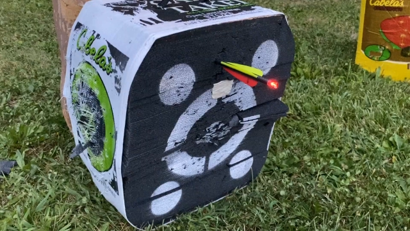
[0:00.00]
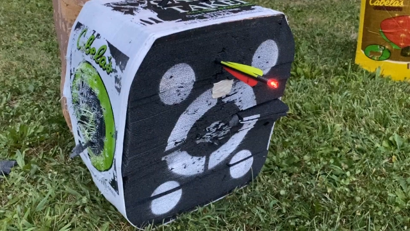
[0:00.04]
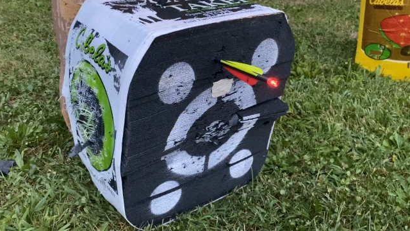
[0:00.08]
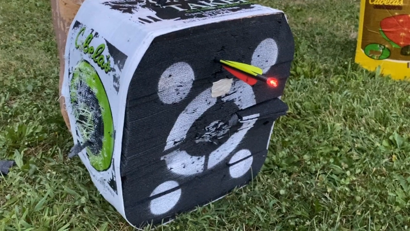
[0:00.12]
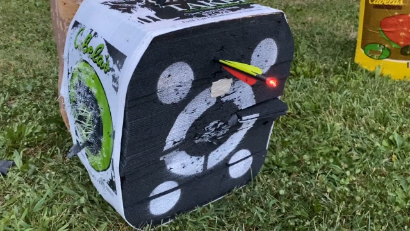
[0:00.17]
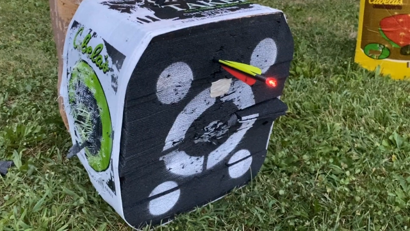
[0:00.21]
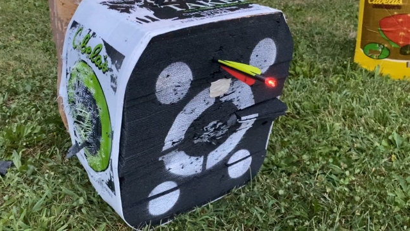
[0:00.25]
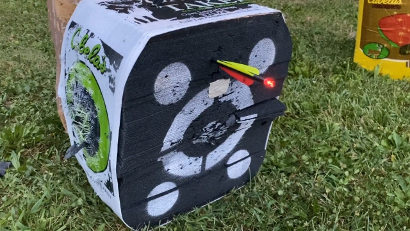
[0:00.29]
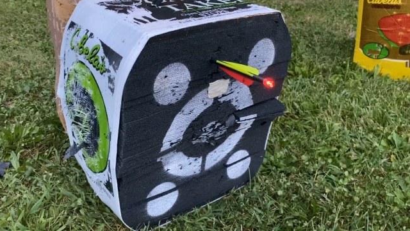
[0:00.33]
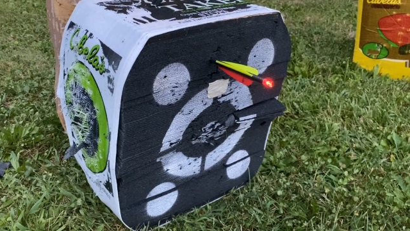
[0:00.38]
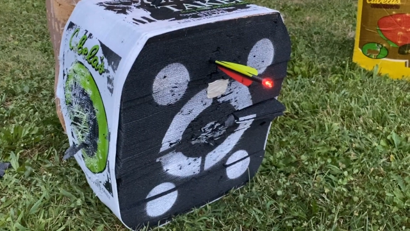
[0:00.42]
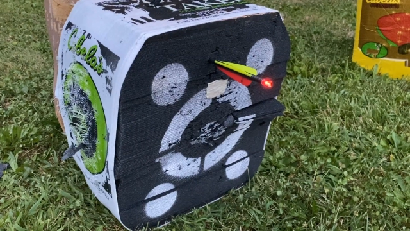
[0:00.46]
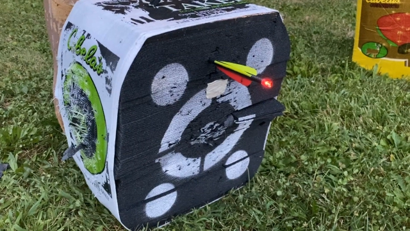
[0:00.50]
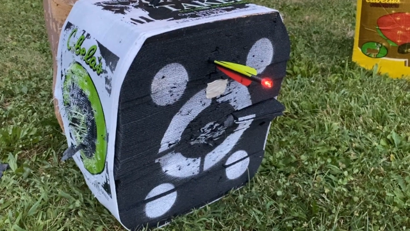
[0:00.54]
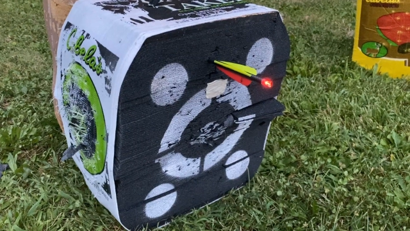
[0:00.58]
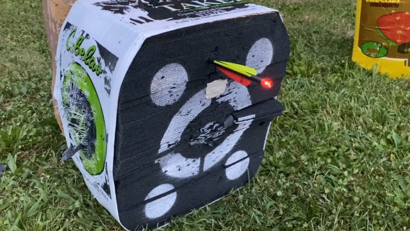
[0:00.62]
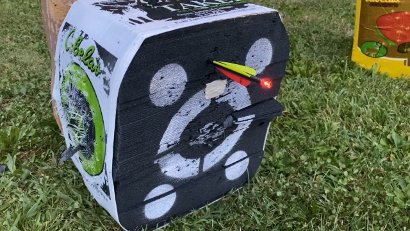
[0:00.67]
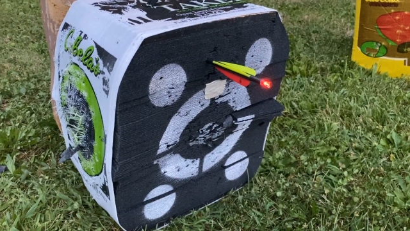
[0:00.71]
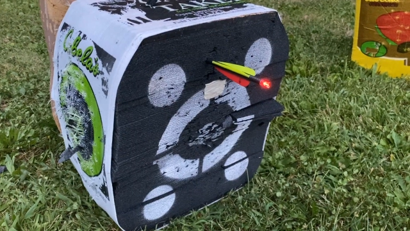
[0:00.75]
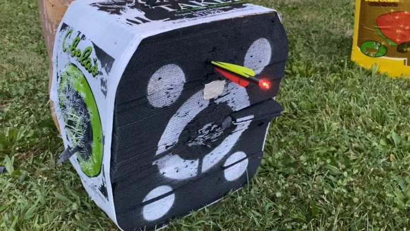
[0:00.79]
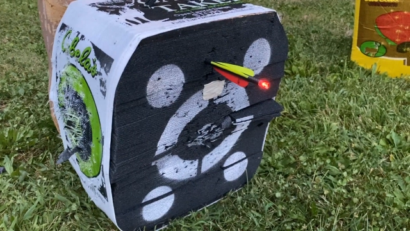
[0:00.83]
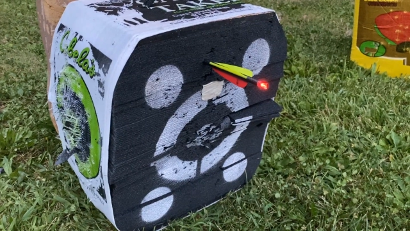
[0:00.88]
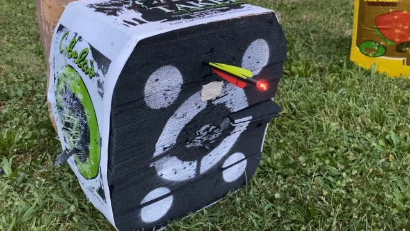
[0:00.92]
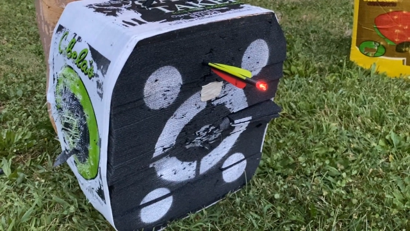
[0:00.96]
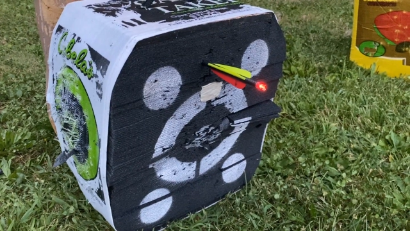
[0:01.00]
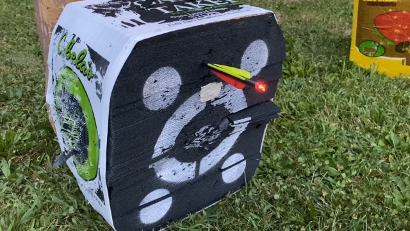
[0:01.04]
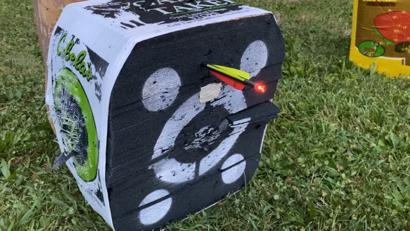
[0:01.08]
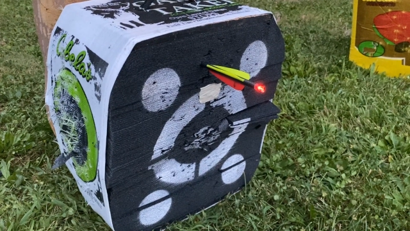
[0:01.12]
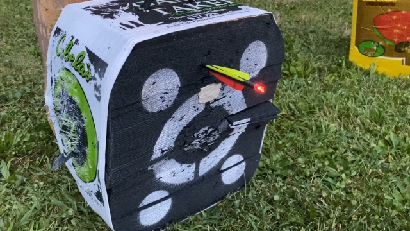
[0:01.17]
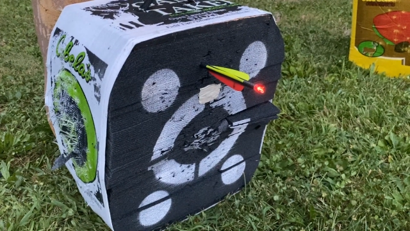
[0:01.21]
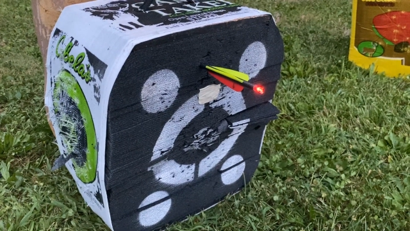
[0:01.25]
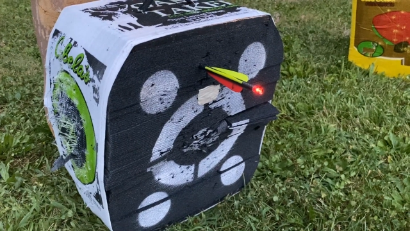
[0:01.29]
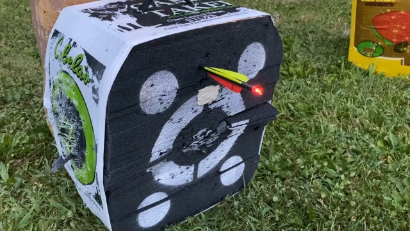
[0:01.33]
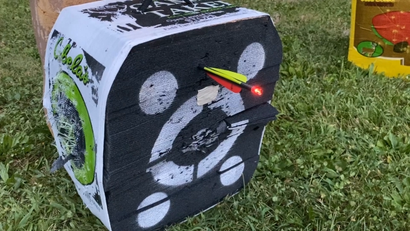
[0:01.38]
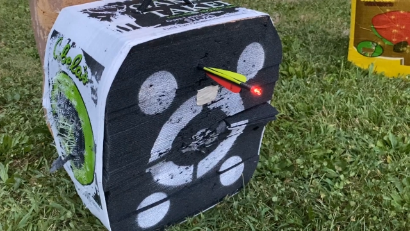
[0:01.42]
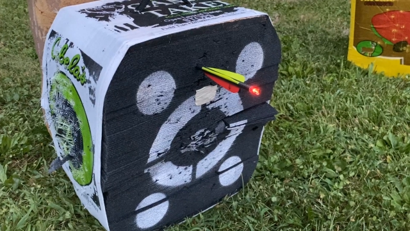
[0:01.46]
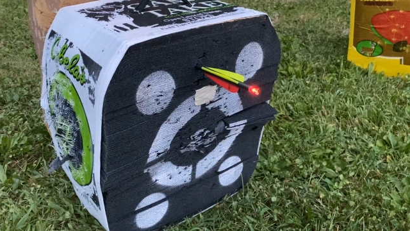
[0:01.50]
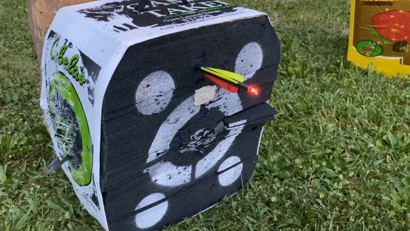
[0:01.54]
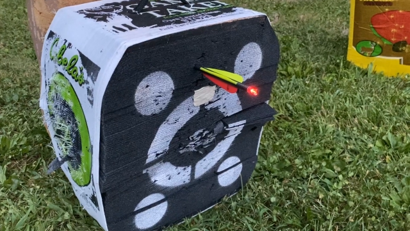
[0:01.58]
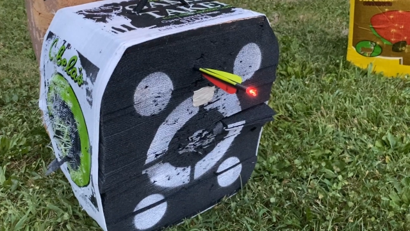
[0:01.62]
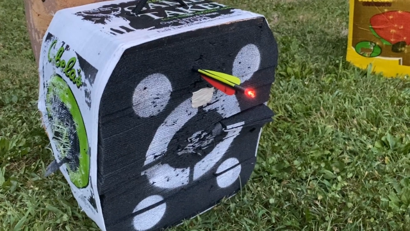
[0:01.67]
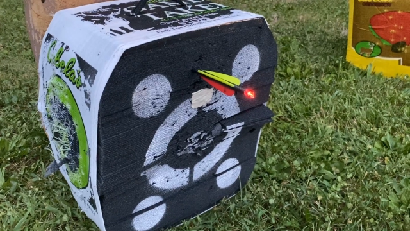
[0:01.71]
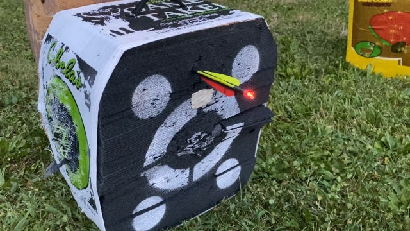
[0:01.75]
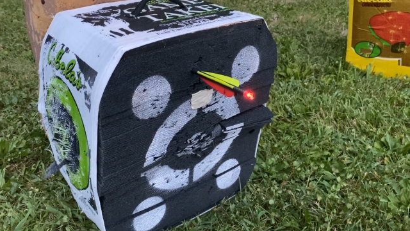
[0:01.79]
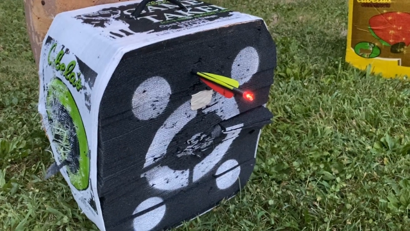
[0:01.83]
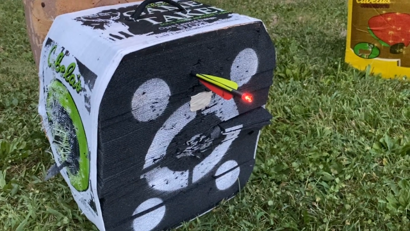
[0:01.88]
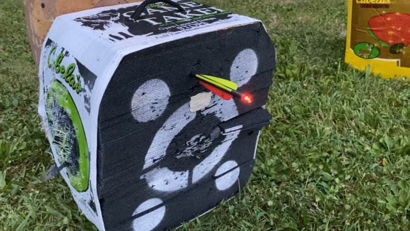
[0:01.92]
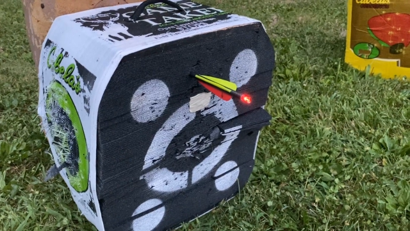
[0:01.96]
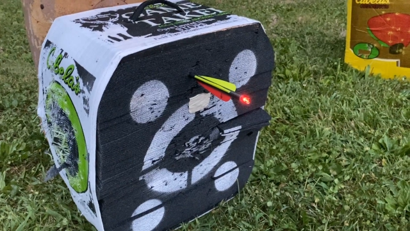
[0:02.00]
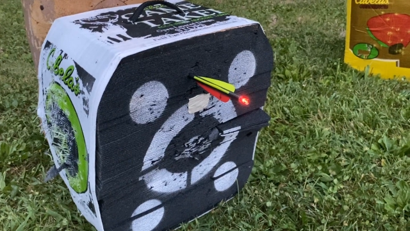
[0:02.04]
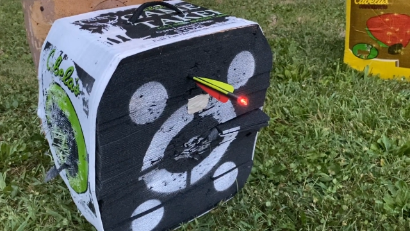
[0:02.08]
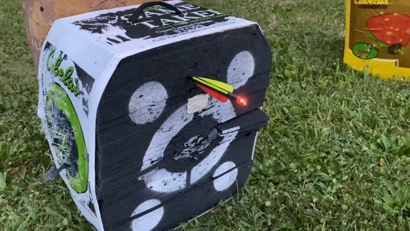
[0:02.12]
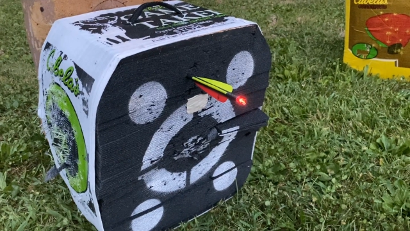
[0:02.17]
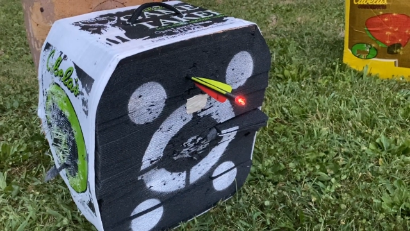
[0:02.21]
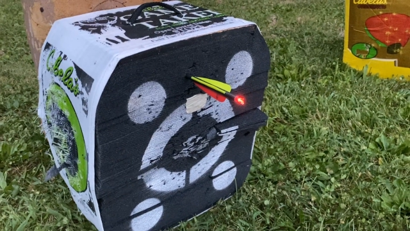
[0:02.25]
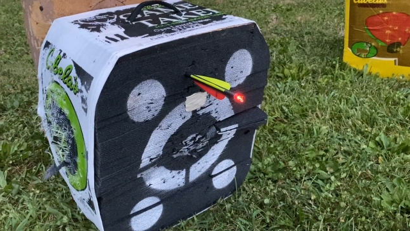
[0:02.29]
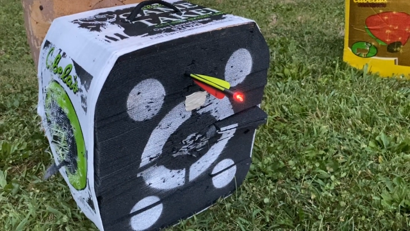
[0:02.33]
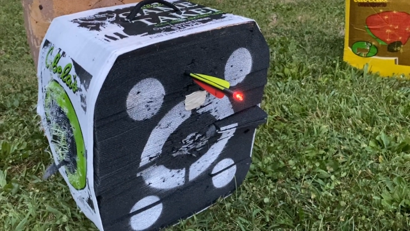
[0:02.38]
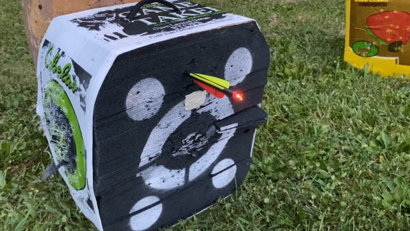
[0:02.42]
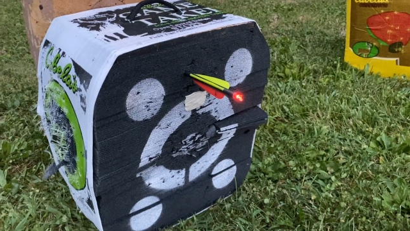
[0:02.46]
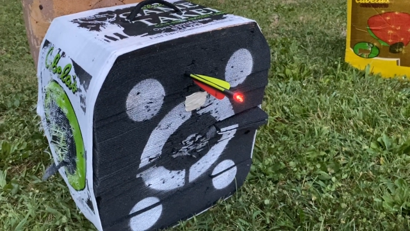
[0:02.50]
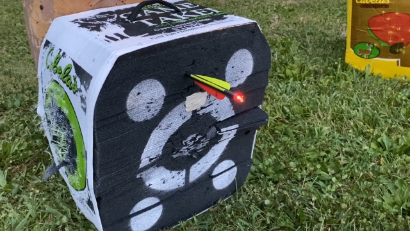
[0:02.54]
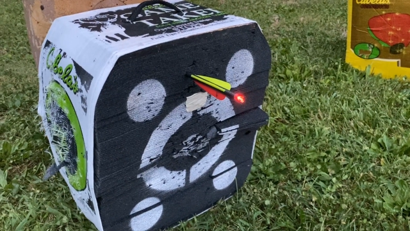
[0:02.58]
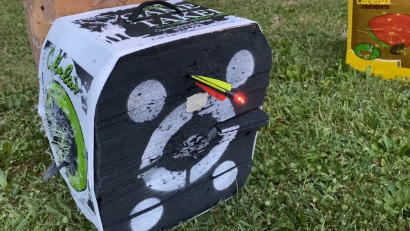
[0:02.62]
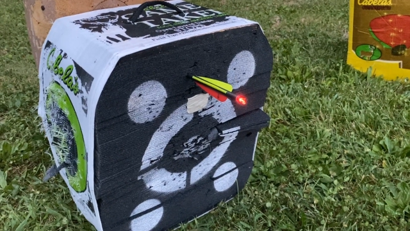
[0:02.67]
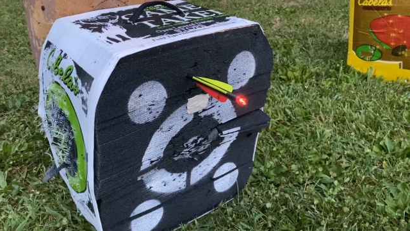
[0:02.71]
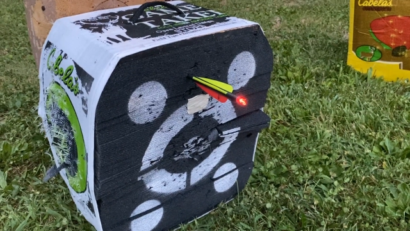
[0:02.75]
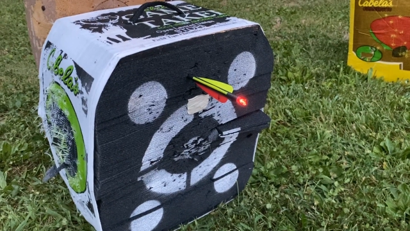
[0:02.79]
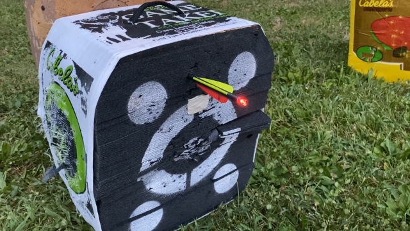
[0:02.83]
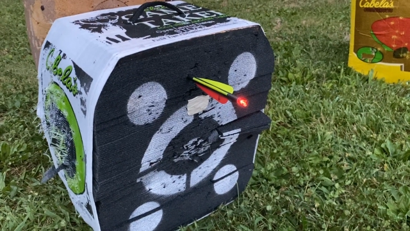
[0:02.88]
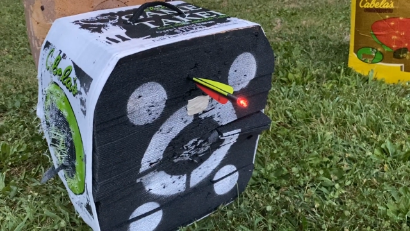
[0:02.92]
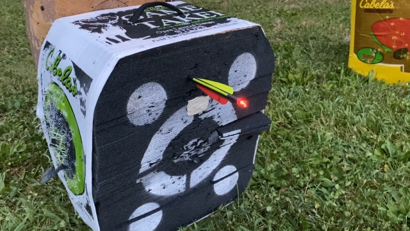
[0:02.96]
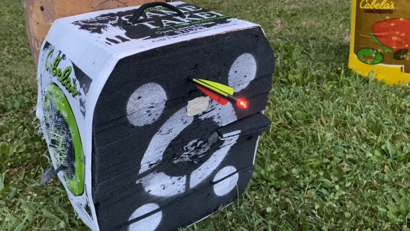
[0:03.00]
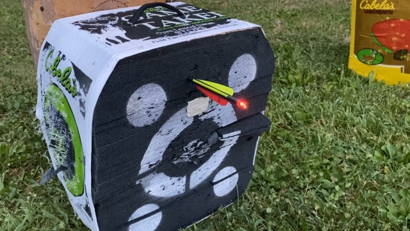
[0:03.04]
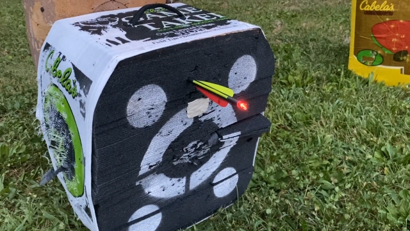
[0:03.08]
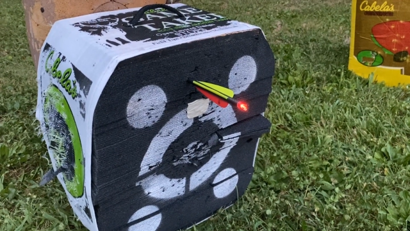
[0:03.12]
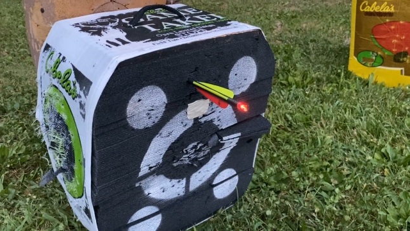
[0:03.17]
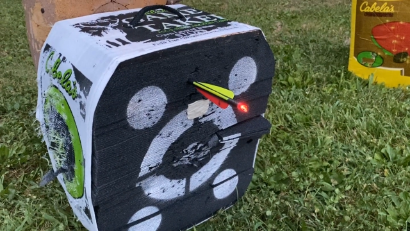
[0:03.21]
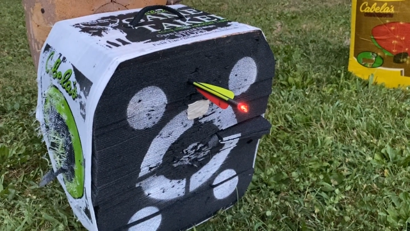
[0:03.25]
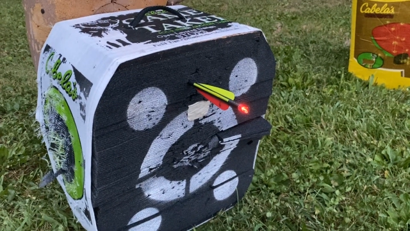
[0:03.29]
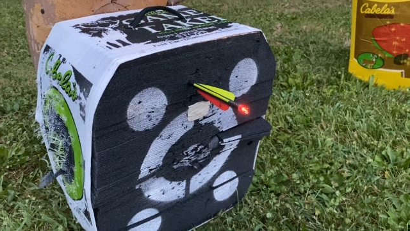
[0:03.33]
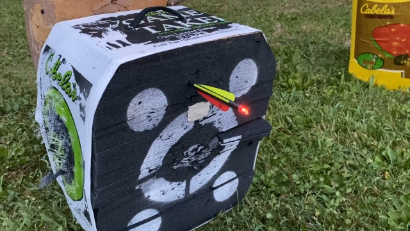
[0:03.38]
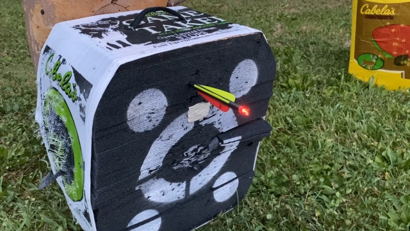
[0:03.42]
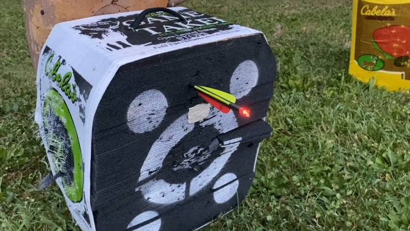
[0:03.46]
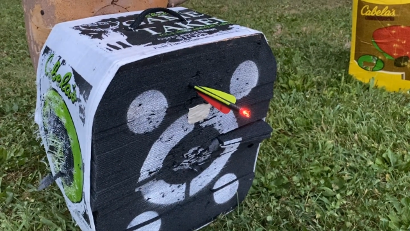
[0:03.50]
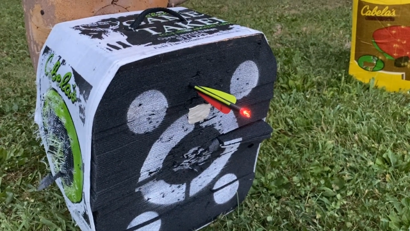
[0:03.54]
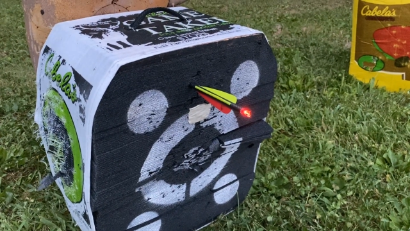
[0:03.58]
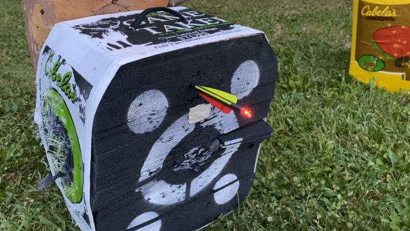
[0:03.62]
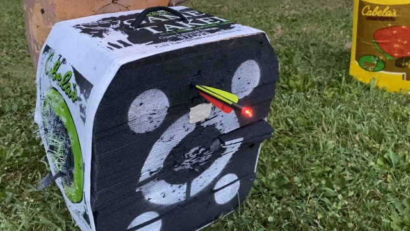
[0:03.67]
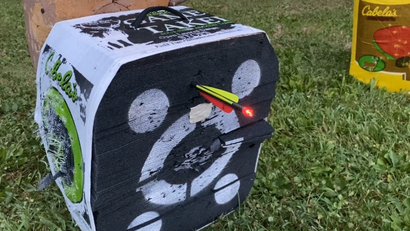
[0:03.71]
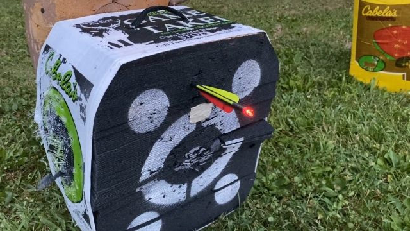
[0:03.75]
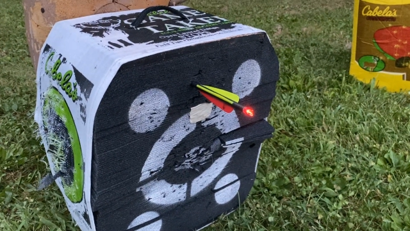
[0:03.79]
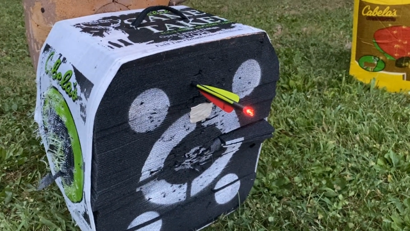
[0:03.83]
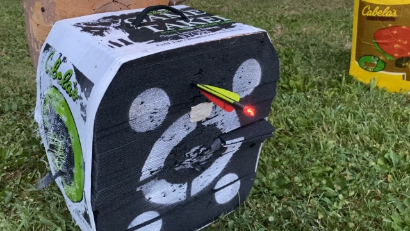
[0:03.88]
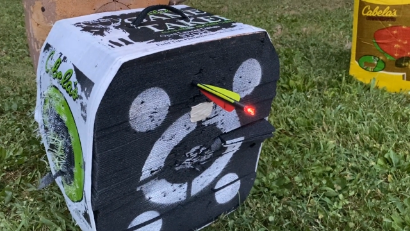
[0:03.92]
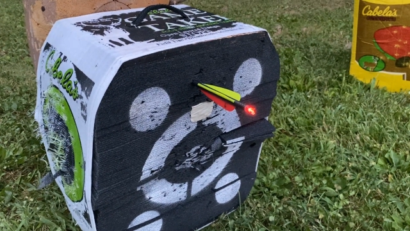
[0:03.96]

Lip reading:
(no speaker visible)